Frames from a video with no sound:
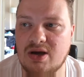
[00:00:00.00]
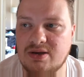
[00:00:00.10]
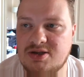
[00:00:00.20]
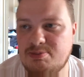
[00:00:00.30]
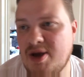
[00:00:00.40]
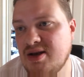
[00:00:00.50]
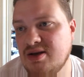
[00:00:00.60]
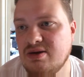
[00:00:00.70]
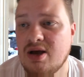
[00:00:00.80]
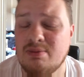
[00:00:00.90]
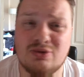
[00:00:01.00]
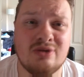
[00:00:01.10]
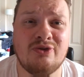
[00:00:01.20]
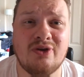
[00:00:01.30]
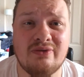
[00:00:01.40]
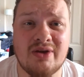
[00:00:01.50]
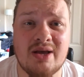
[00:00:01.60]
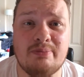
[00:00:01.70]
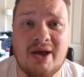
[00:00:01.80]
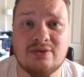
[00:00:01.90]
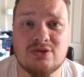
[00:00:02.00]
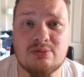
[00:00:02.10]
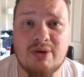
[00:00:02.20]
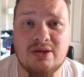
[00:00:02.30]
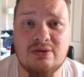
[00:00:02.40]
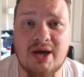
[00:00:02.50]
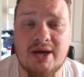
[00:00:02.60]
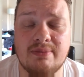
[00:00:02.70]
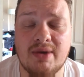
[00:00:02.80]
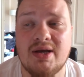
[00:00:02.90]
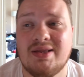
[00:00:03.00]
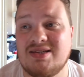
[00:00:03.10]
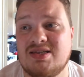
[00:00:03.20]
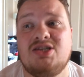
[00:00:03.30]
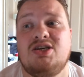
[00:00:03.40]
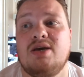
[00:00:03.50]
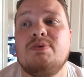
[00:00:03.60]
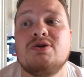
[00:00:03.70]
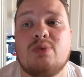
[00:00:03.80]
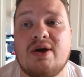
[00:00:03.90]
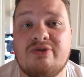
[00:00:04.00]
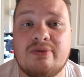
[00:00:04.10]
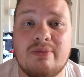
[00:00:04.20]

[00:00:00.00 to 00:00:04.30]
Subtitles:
spend between £5 and £8 on a brand new game. That's the cheapest way for